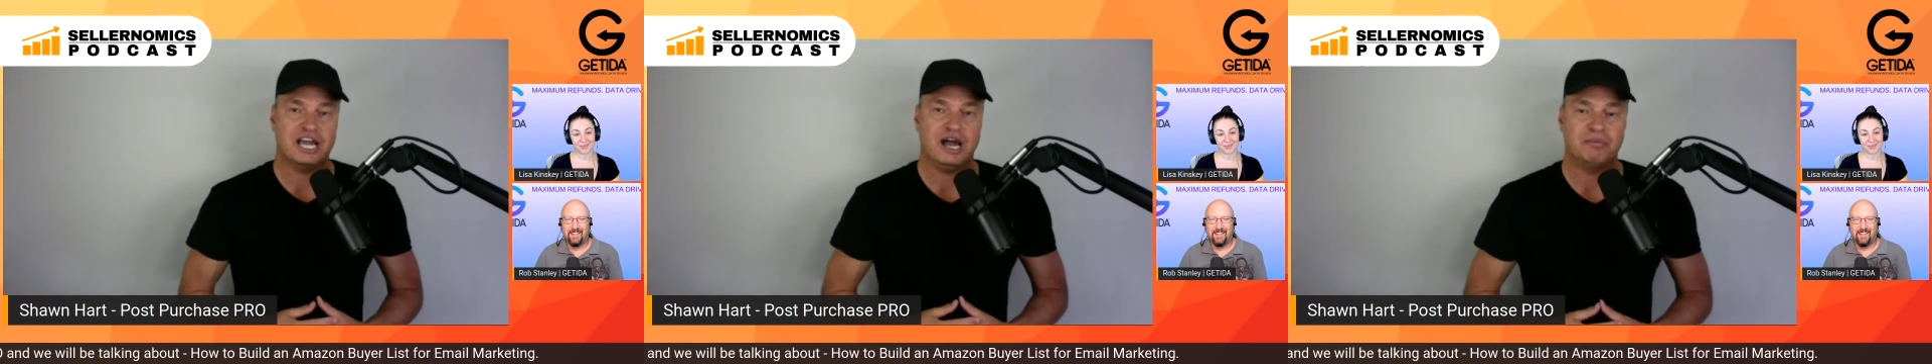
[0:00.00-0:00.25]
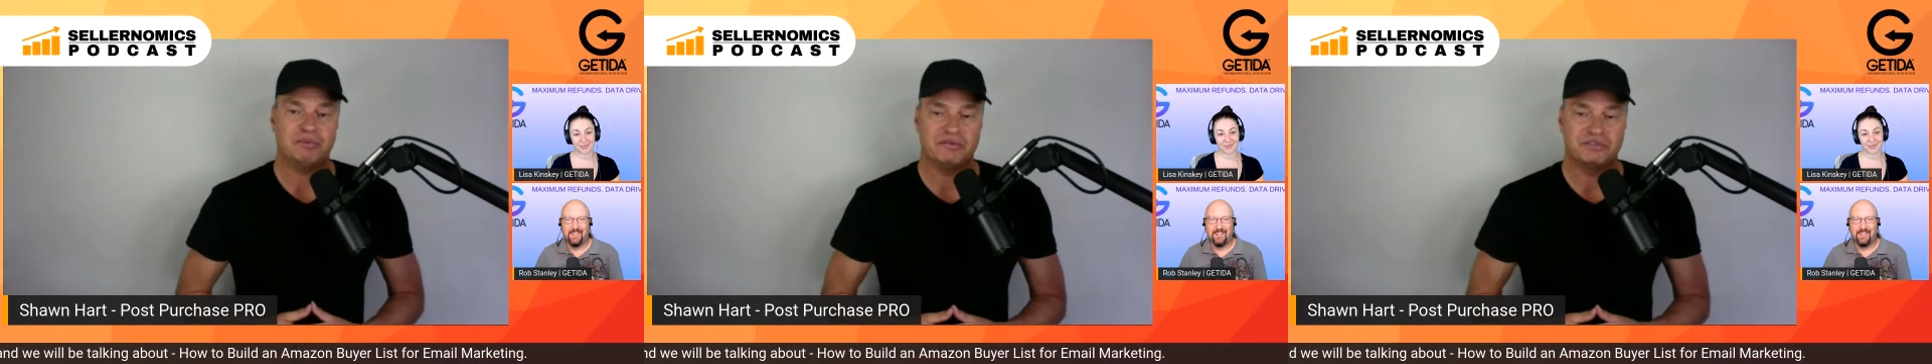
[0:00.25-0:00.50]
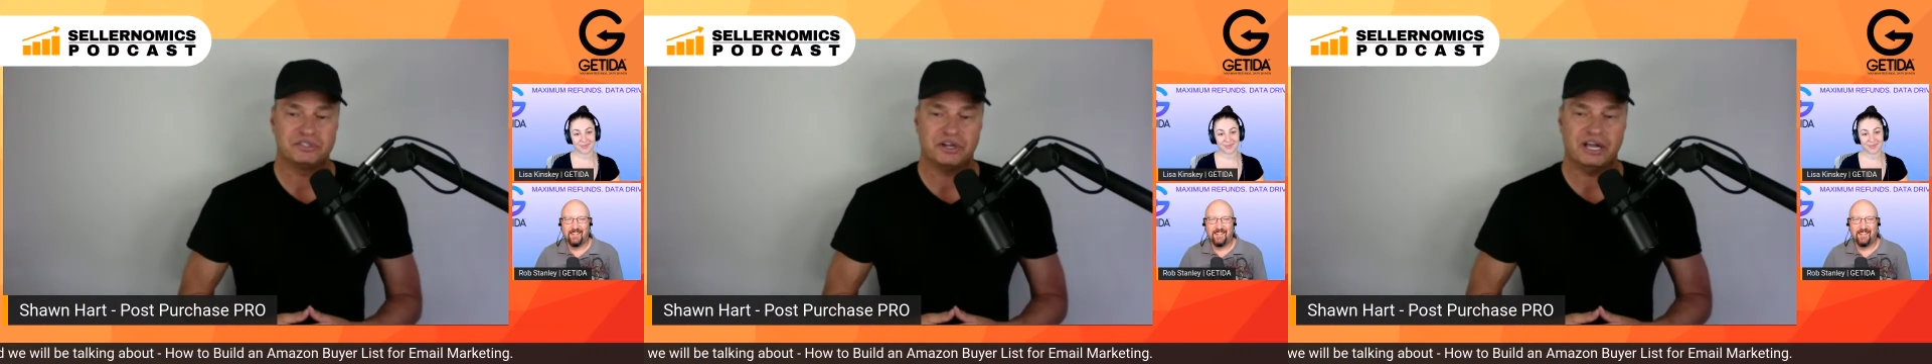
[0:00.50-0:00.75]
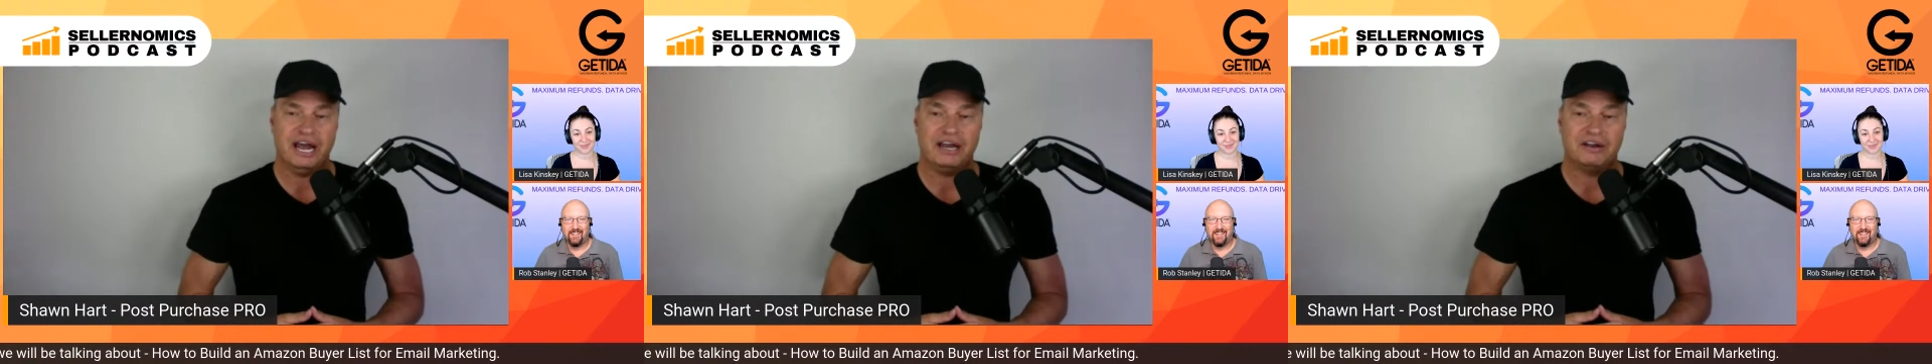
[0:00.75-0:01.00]
a copy of it so you
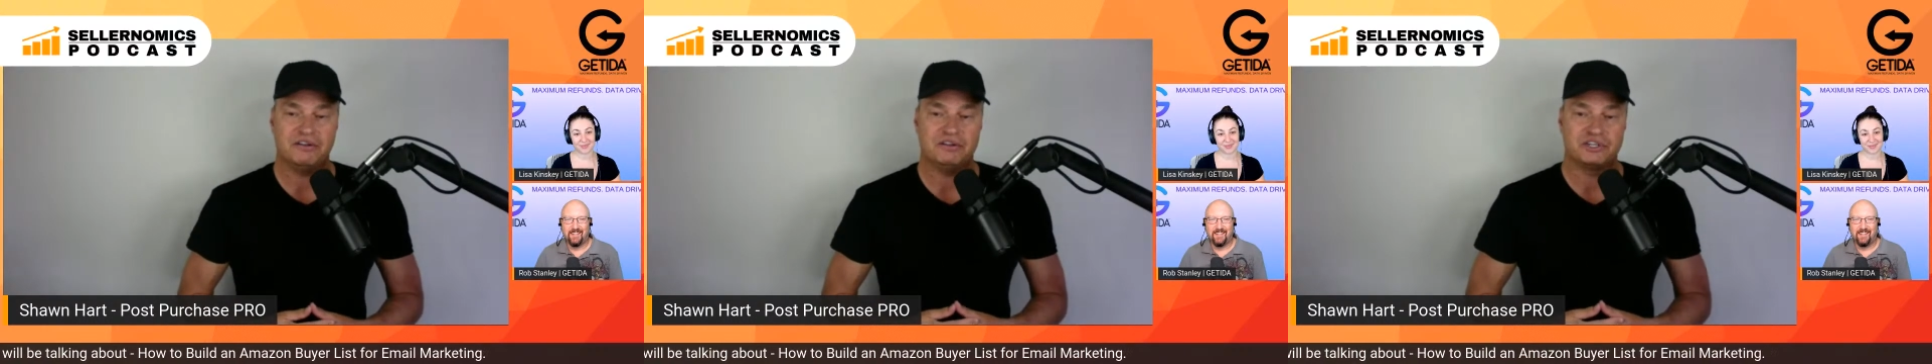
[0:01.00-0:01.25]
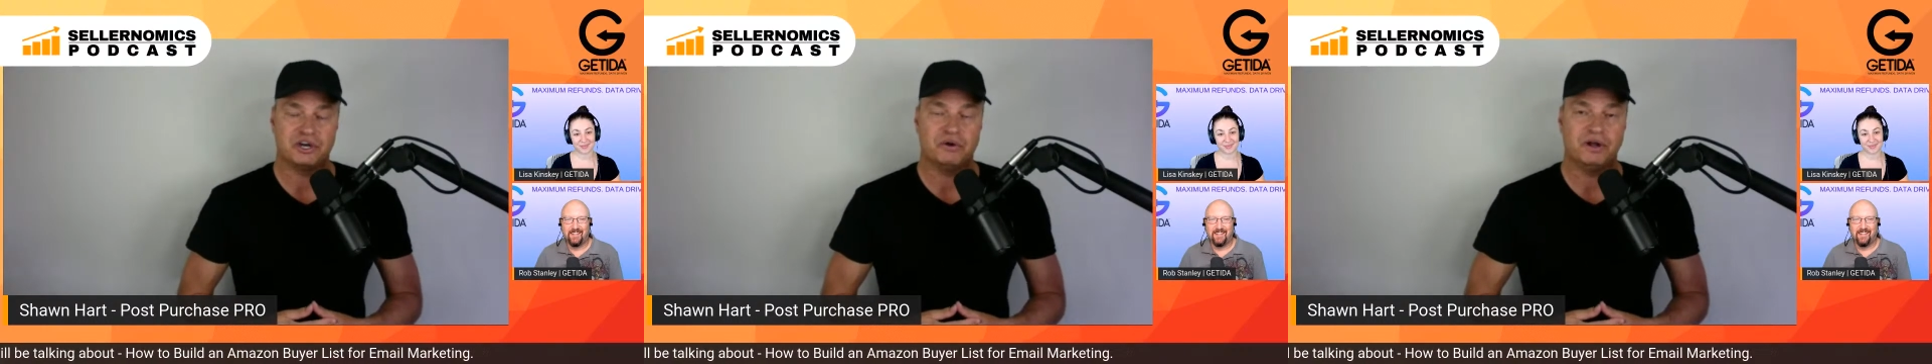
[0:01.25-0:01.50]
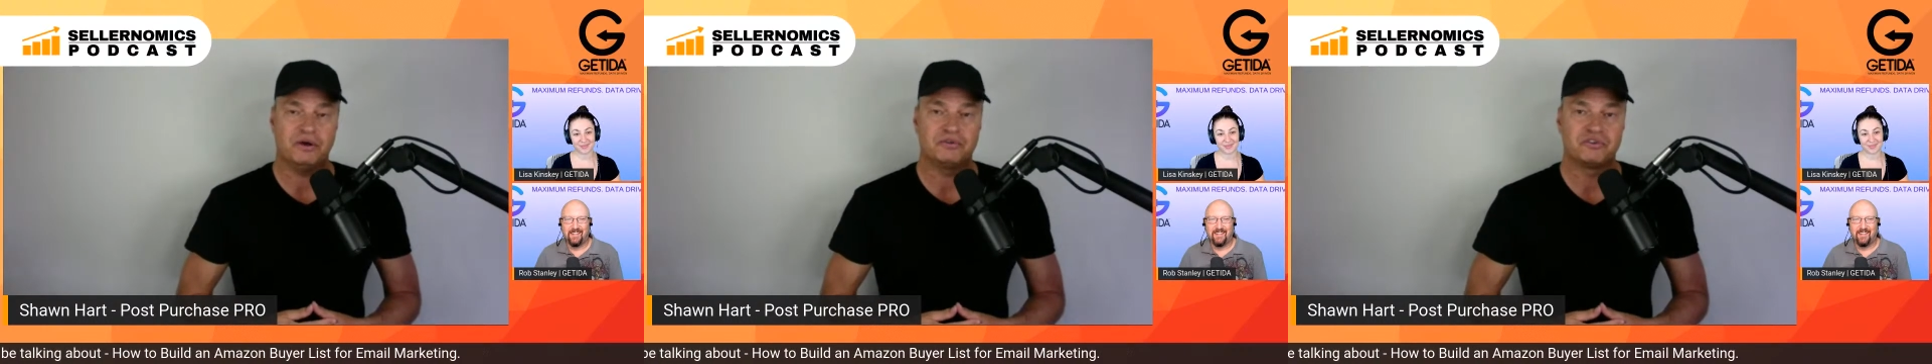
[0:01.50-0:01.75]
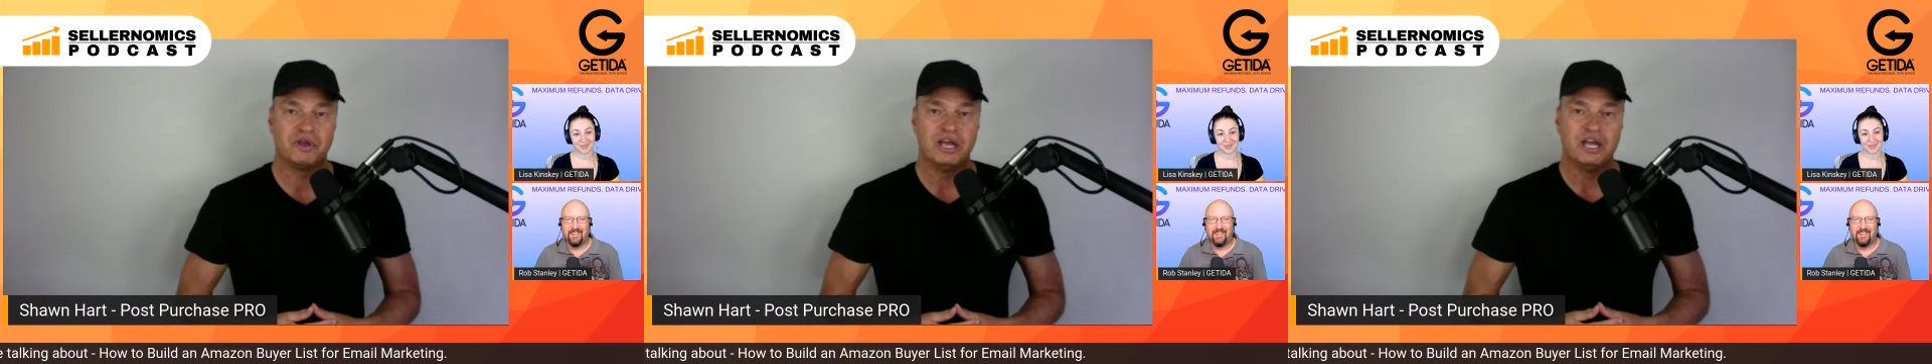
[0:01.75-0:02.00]
can add it to the show
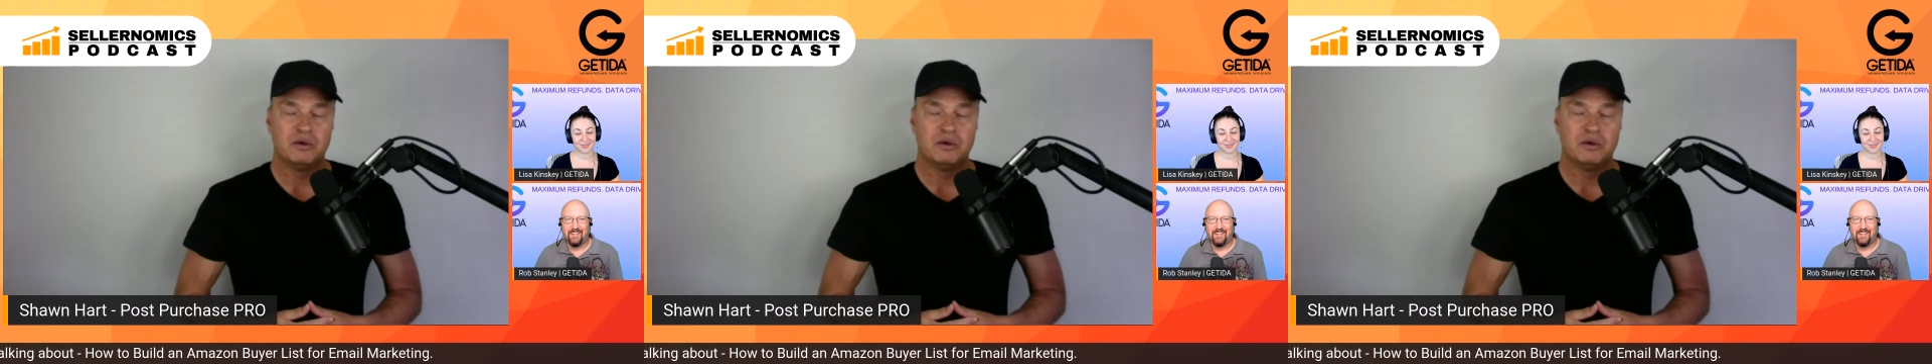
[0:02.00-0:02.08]
notes.